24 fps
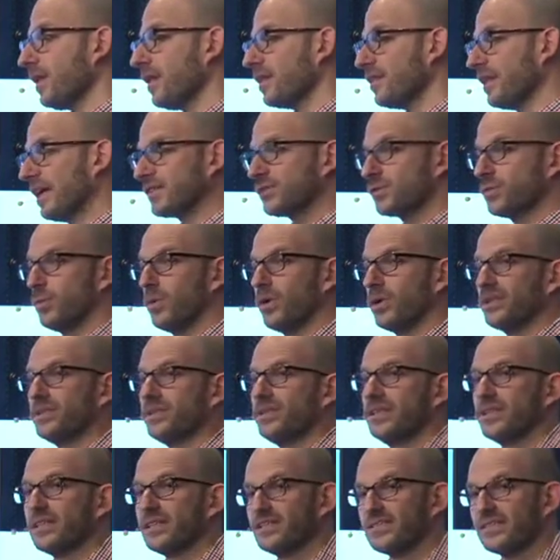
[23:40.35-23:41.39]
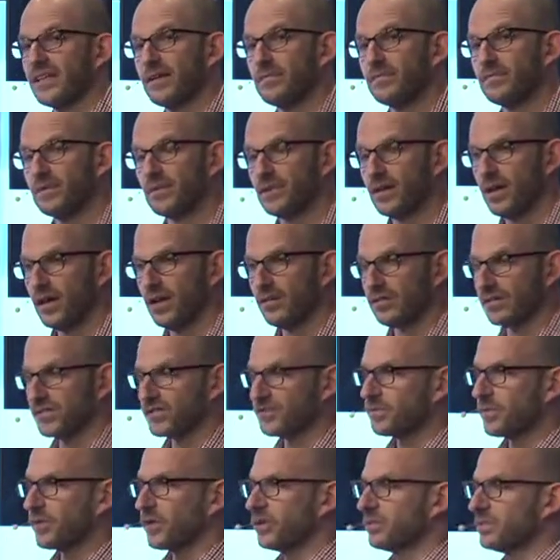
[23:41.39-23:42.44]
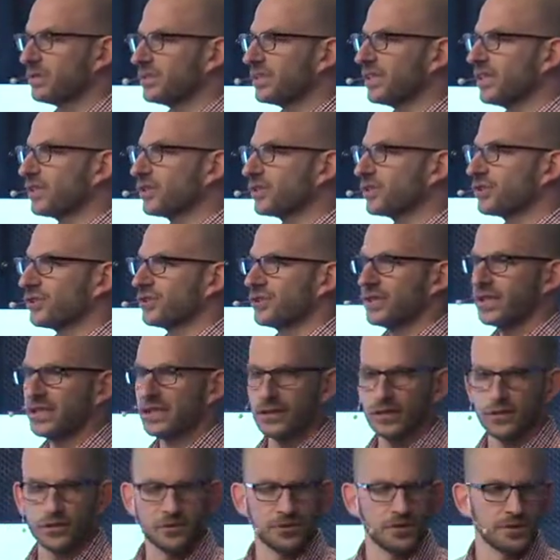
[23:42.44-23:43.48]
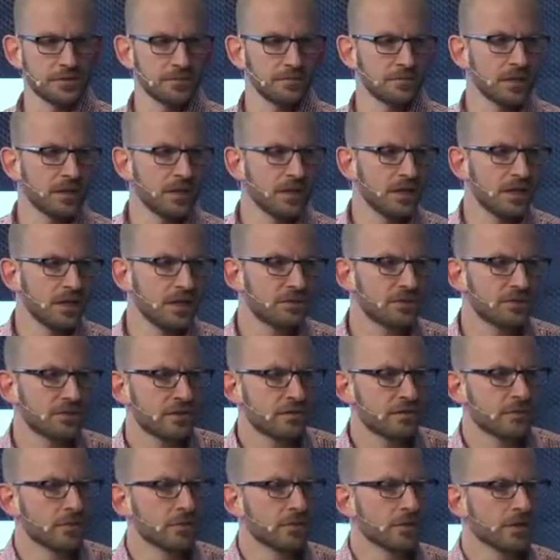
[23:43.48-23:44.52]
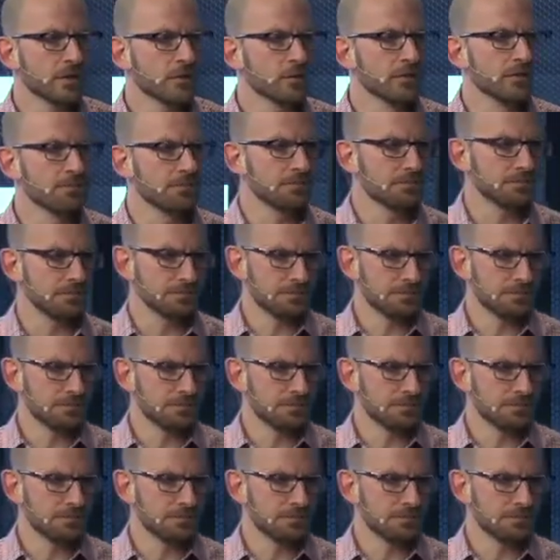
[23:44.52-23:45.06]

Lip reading: That's one example of experimentation and learning. Let me share with you another one.